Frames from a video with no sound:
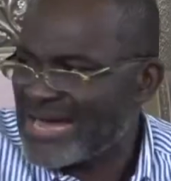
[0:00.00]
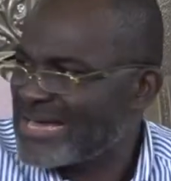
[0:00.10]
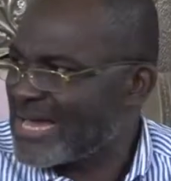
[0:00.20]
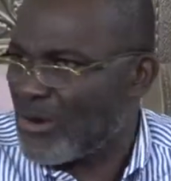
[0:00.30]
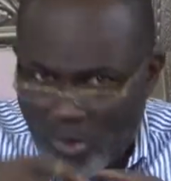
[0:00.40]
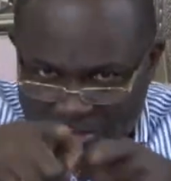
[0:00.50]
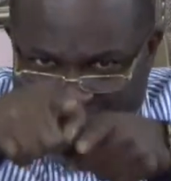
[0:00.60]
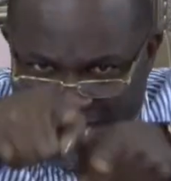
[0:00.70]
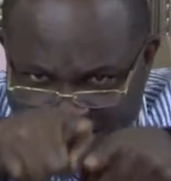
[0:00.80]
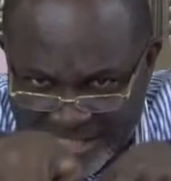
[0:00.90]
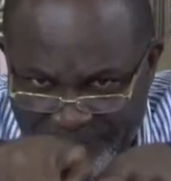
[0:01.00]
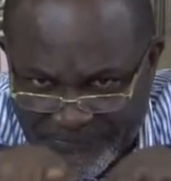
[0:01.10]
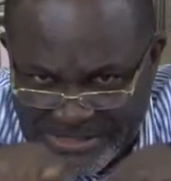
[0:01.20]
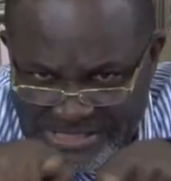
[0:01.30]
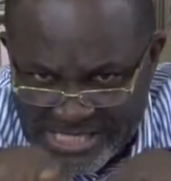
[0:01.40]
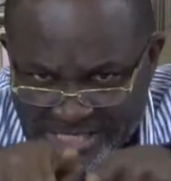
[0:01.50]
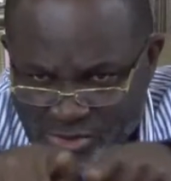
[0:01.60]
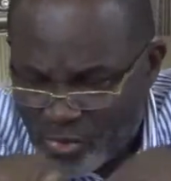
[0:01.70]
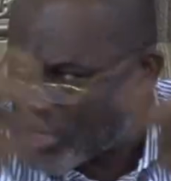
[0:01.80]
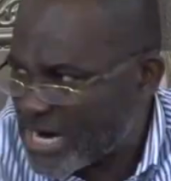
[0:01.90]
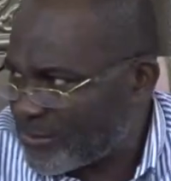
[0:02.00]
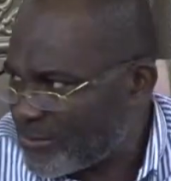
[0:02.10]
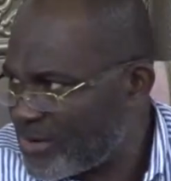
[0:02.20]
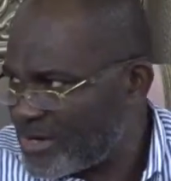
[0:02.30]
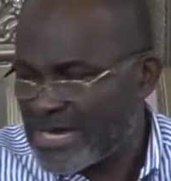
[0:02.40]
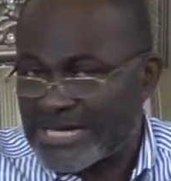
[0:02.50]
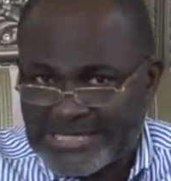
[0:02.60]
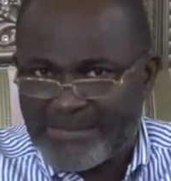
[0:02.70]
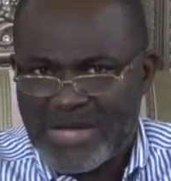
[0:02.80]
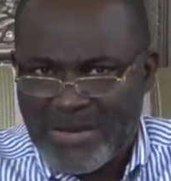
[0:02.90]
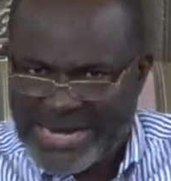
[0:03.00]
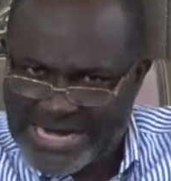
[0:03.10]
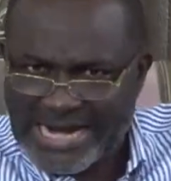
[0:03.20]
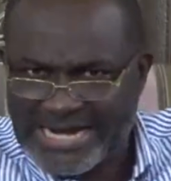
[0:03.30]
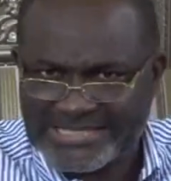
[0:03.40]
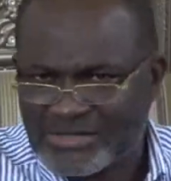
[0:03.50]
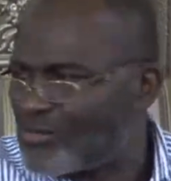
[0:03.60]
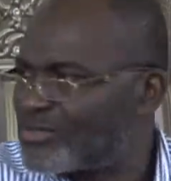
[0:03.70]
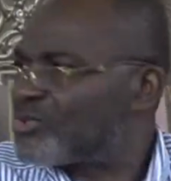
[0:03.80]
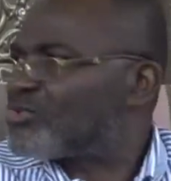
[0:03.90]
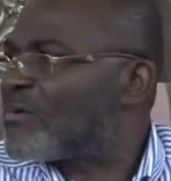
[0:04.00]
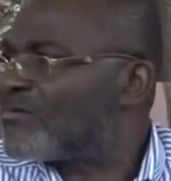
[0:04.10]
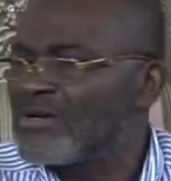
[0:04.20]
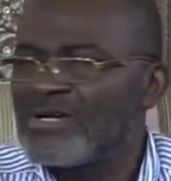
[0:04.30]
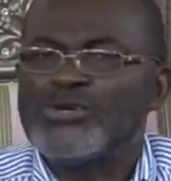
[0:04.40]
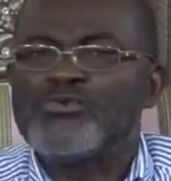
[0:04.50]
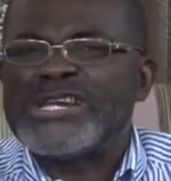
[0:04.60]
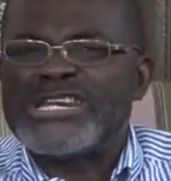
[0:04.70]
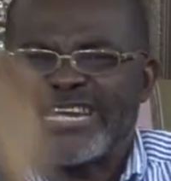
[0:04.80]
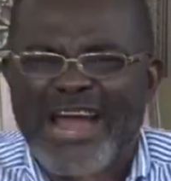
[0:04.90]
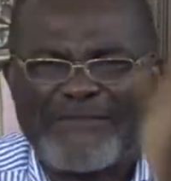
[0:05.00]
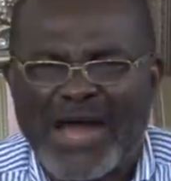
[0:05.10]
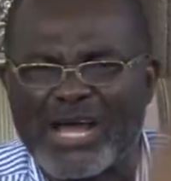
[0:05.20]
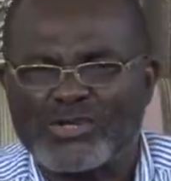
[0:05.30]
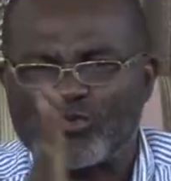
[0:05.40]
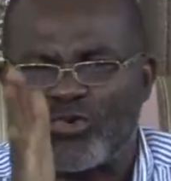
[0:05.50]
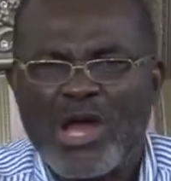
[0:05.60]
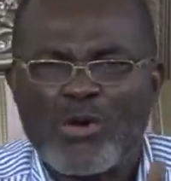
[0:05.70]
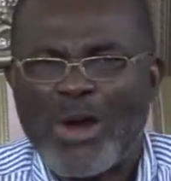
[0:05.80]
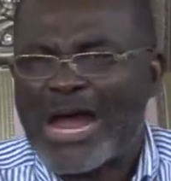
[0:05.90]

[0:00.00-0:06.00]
and what's our share filling station owner and tell me not to come to twelve. He will never get to where